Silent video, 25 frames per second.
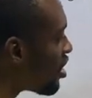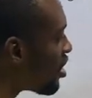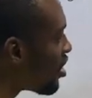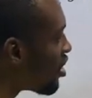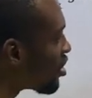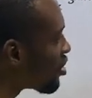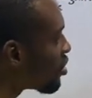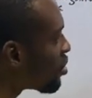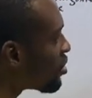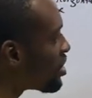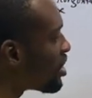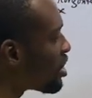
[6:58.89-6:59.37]

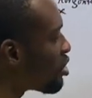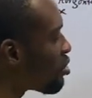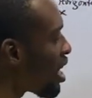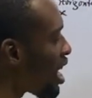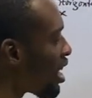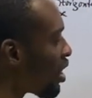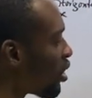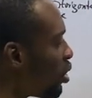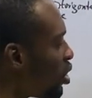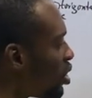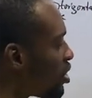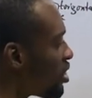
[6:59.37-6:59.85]
So since you are
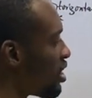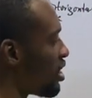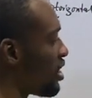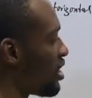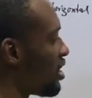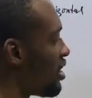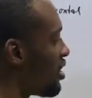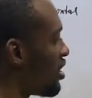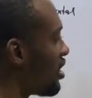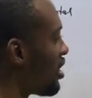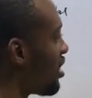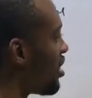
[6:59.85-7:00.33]

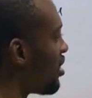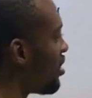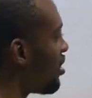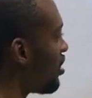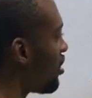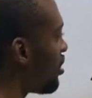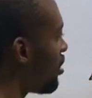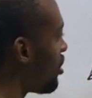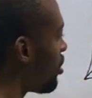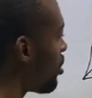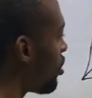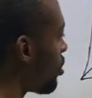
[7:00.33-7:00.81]
closing,
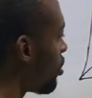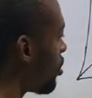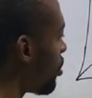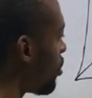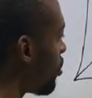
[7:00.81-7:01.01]
it is